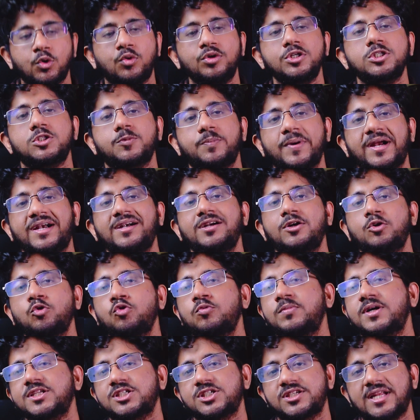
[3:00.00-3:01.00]
Don't spend
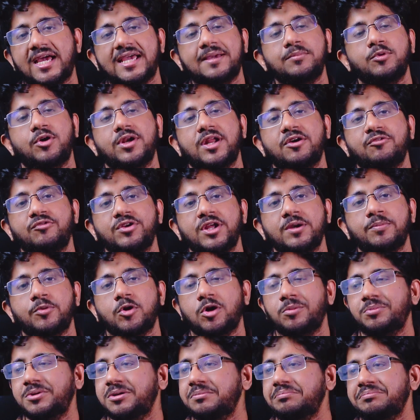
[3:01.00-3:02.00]
too much time on every
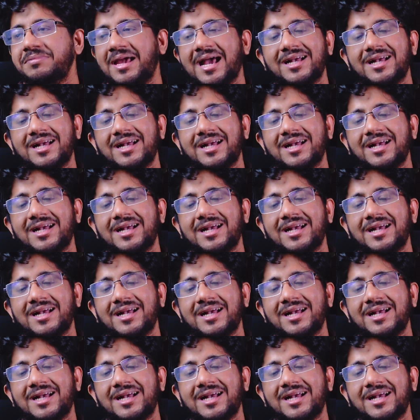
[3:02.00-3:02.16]
problem,